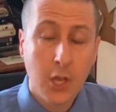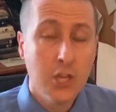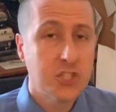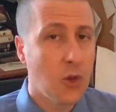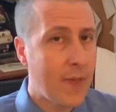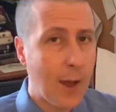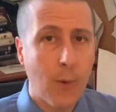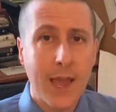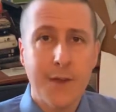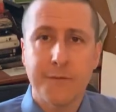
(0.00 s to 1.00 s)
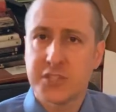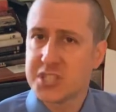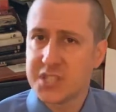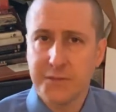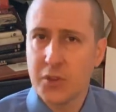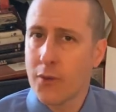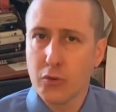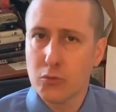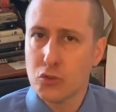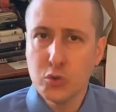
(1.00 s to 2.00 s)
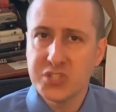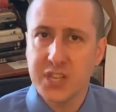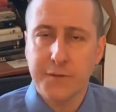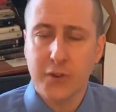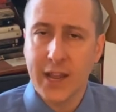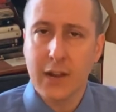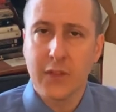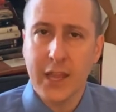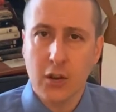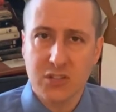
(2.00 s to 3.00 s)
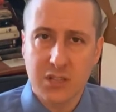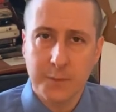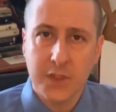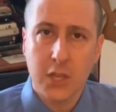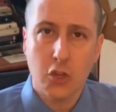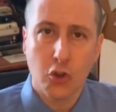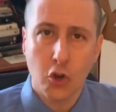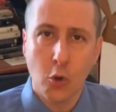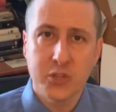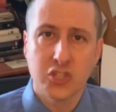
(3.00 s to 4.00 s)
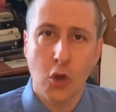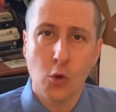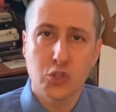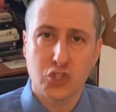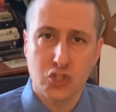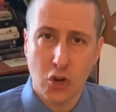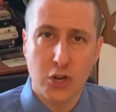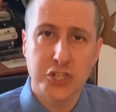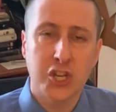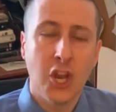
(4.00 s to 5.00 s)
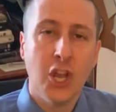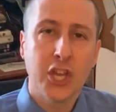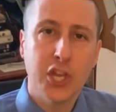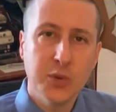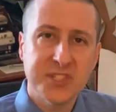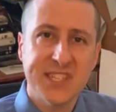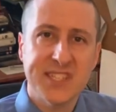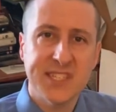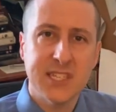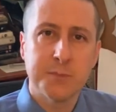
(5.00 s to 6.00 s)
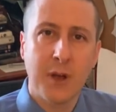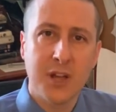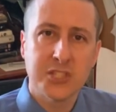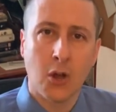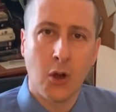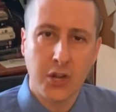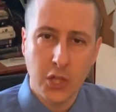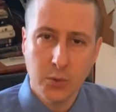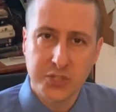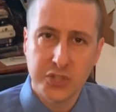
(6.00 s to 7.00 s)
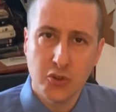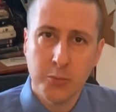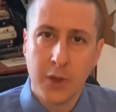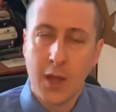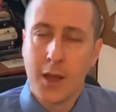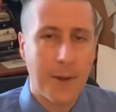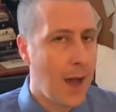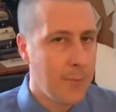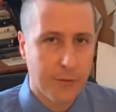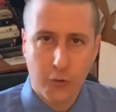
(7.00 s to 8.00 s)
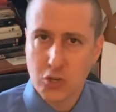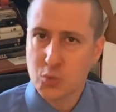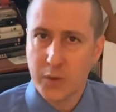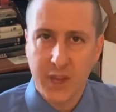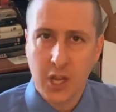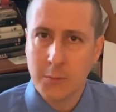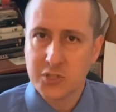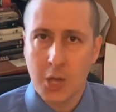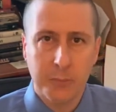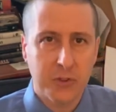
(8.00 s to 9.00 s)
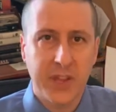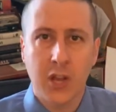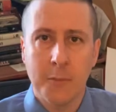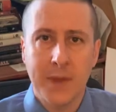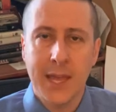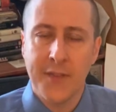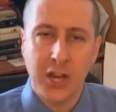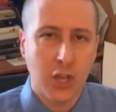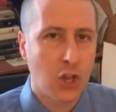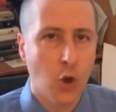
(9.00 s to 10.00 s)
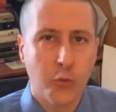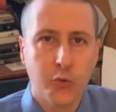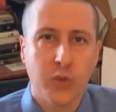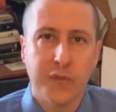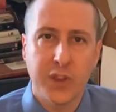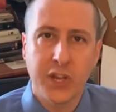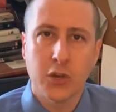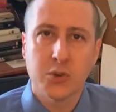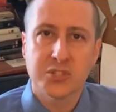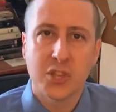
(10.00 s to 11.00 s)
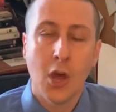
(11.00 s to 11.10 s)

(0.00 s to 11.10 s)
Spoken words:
So that way, if you ever lose it, forget a link or something, you could always go search QCC Sponza on YouTube. I'm the first one that comes up. Click on me and then you can go through the videos.